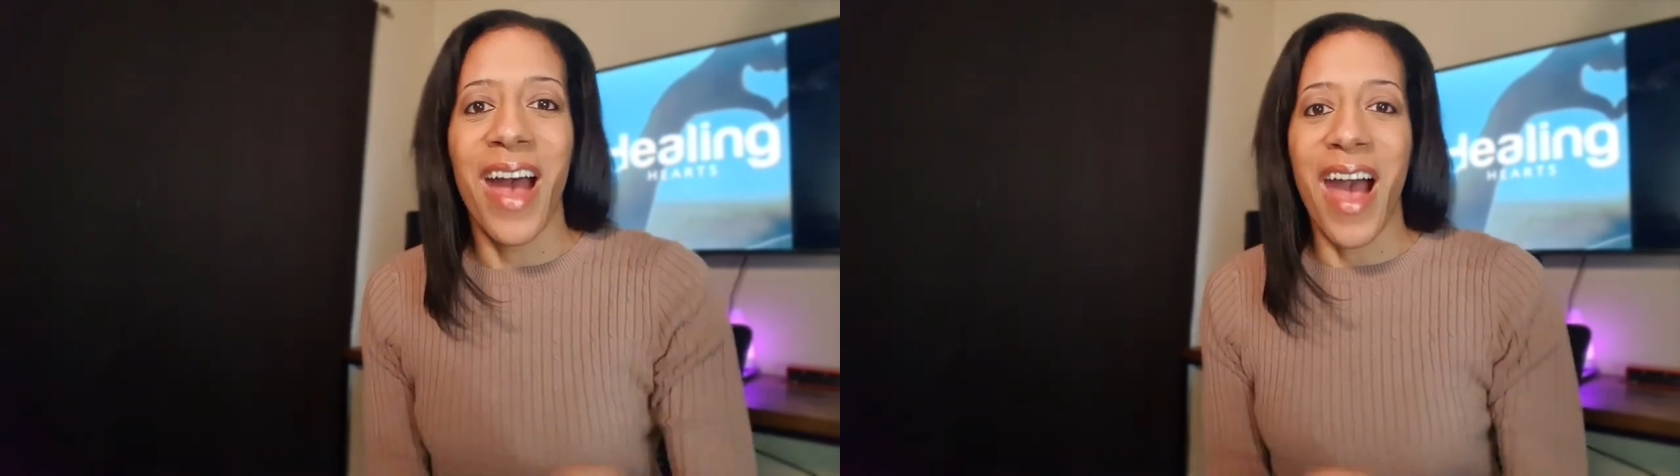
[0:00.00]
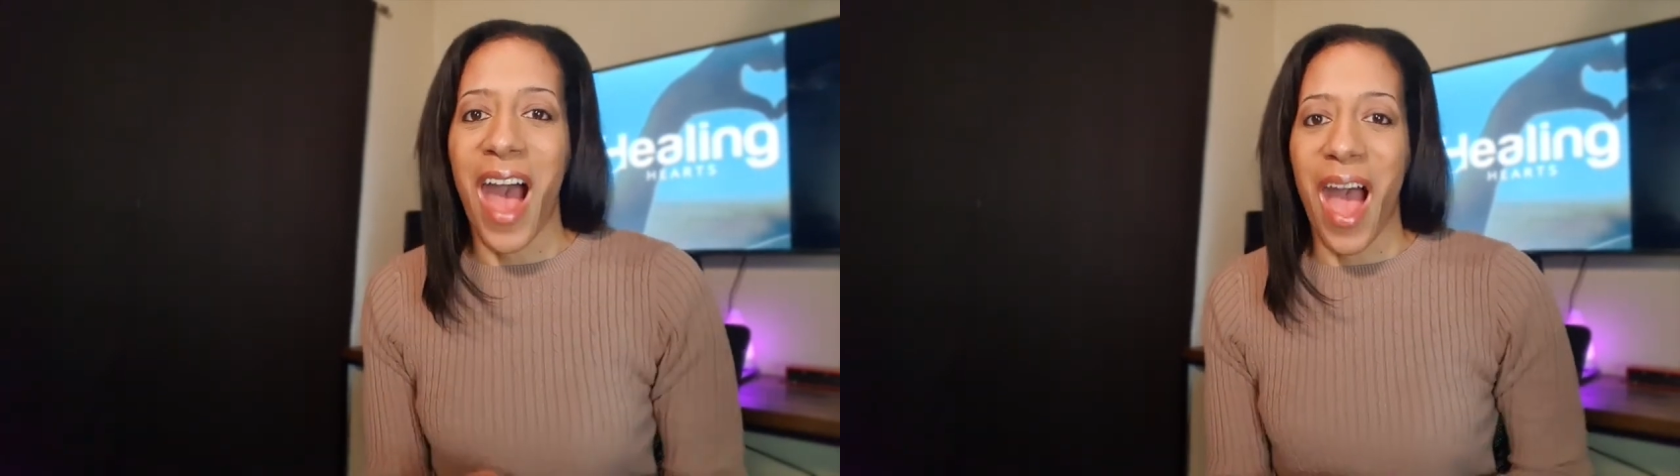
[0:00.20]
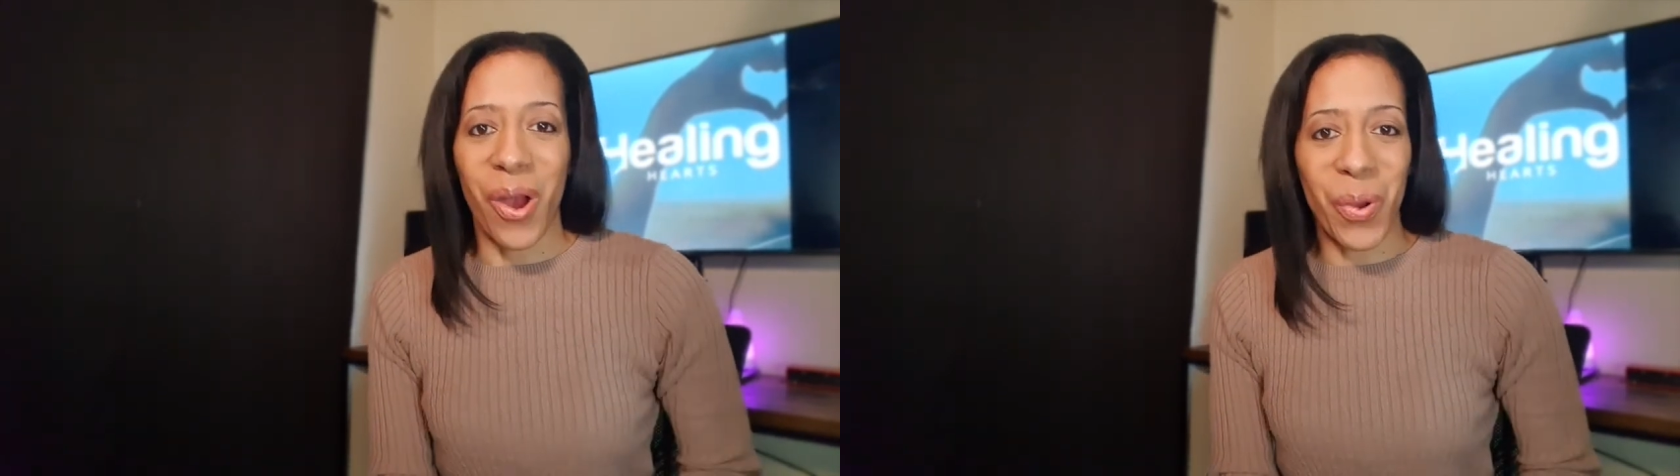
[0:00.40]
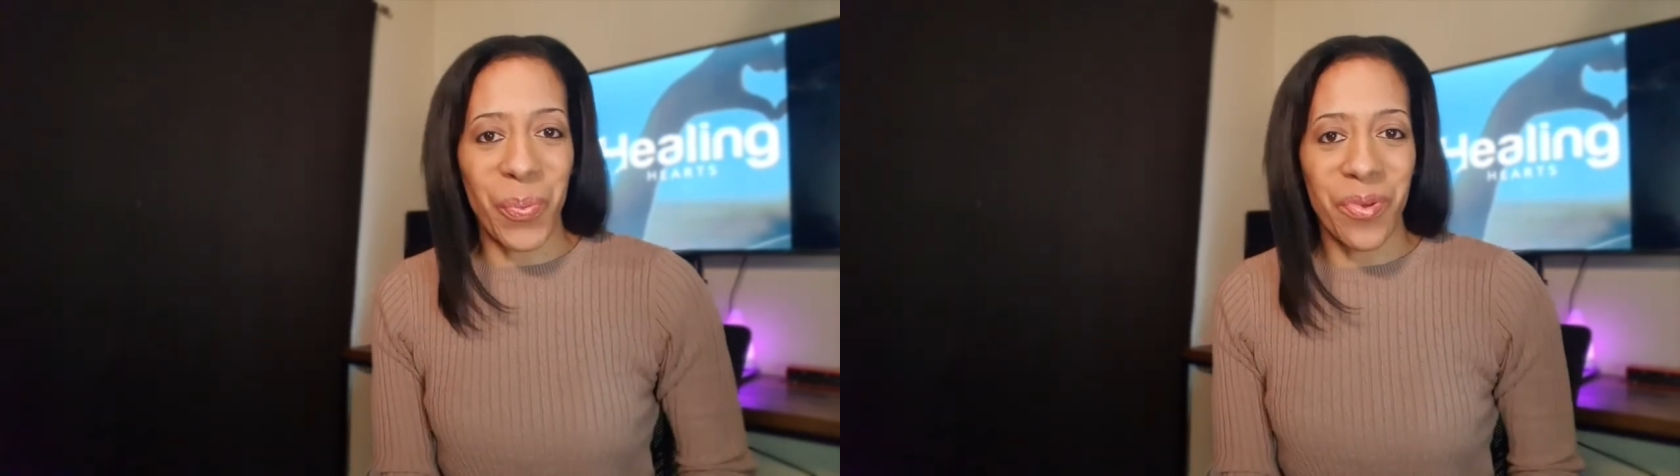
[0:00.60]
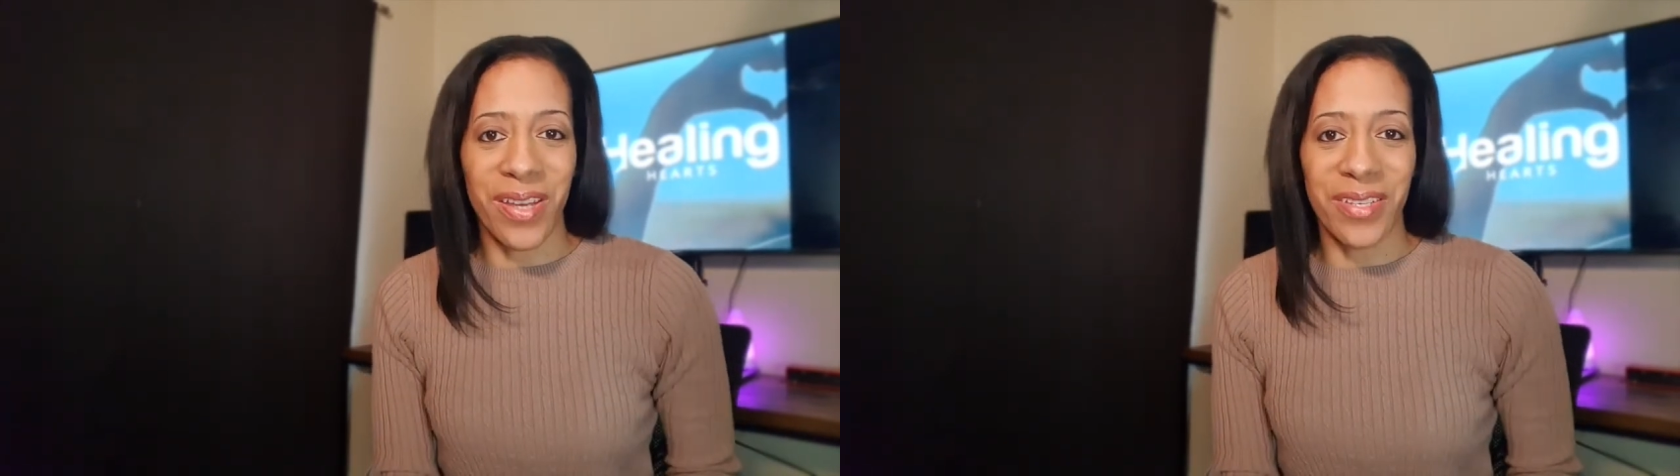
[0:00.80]
I hope you
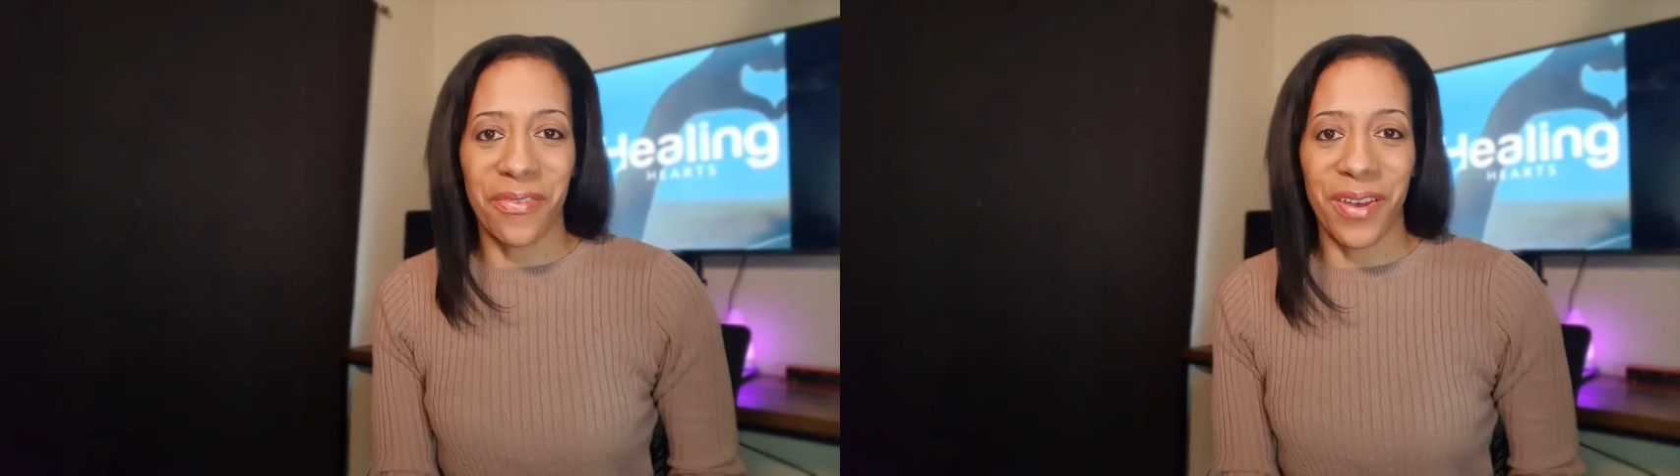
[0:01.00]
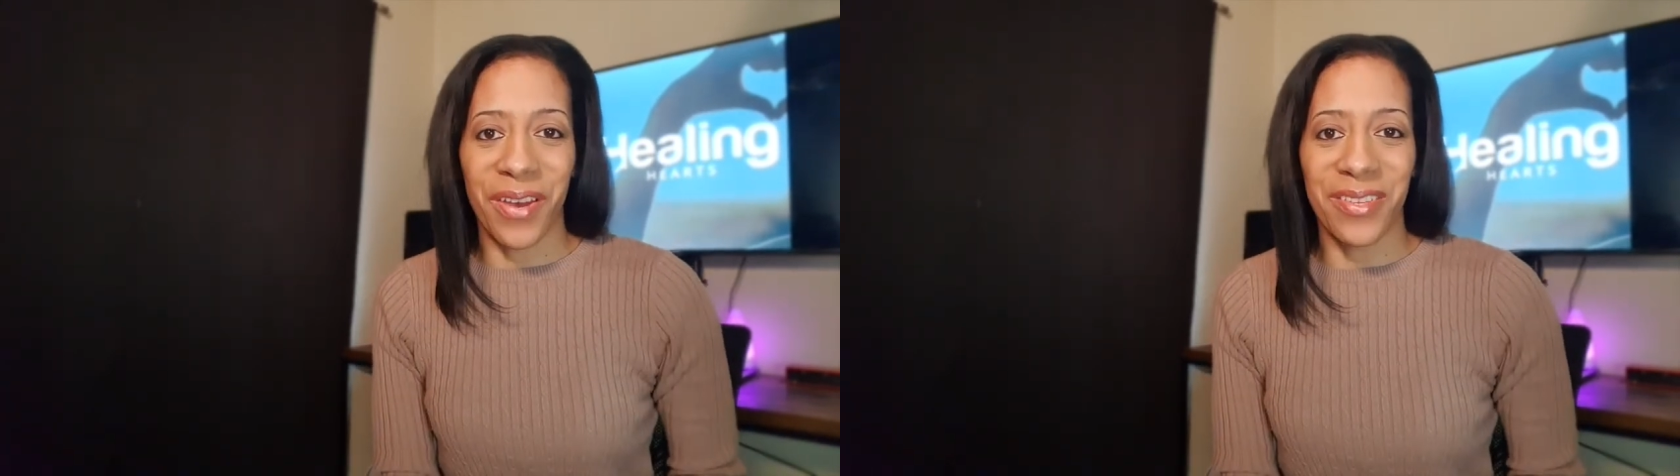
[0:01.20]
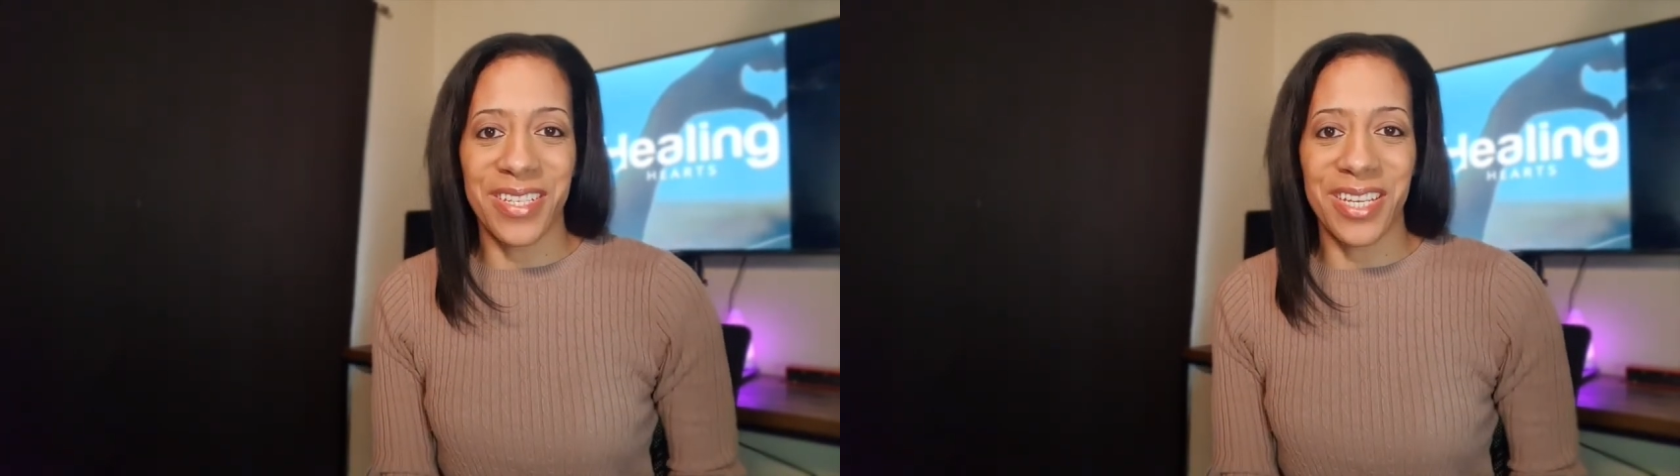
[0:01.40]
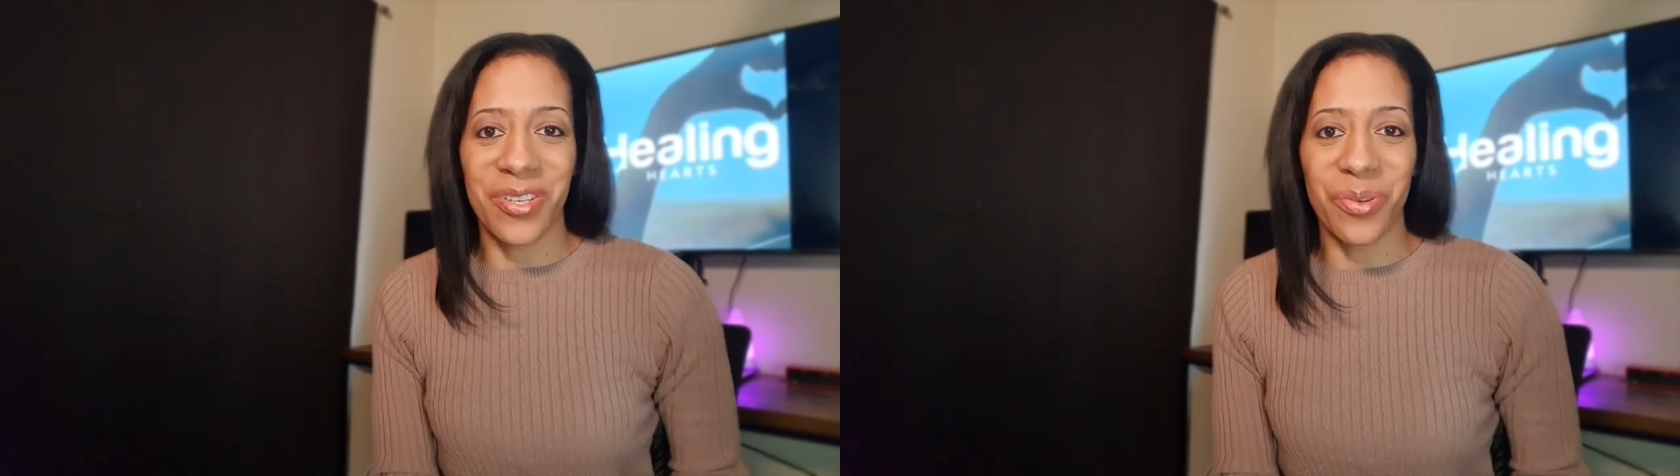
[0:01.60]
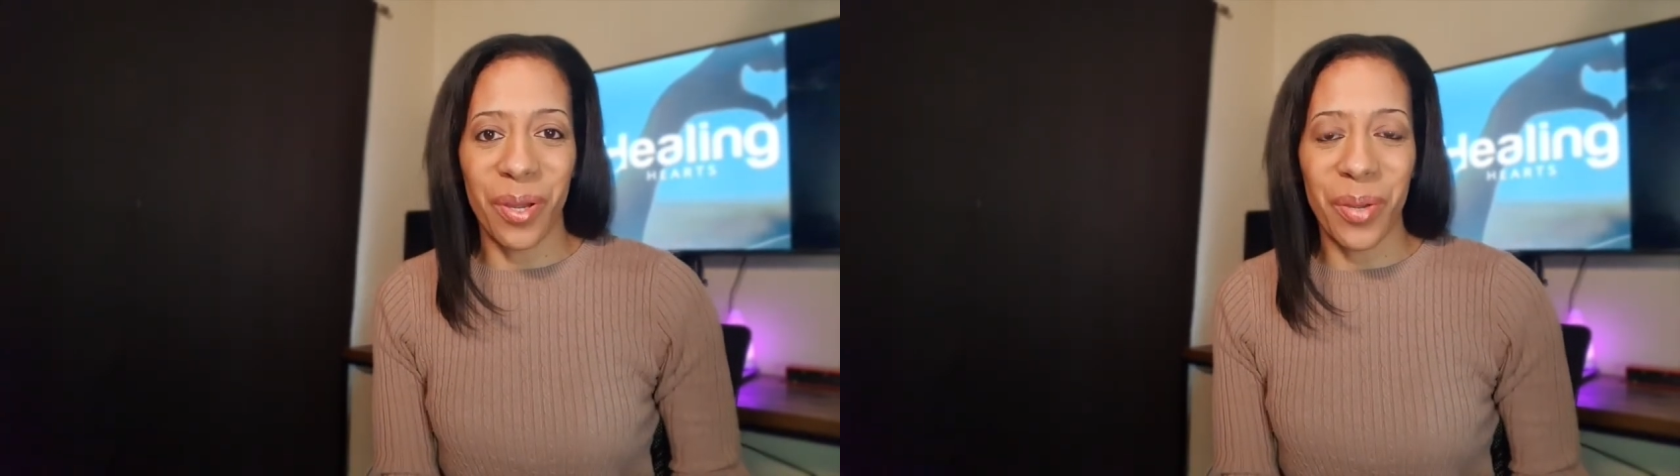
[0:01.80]
guys have found this
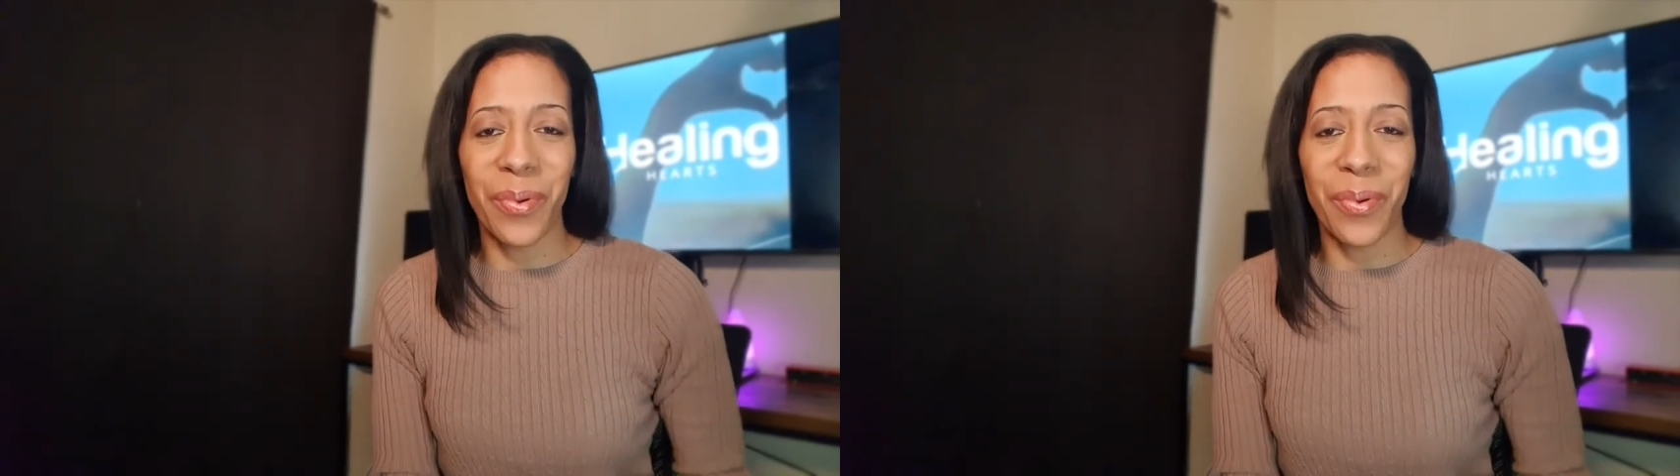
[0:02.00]
enjoyable,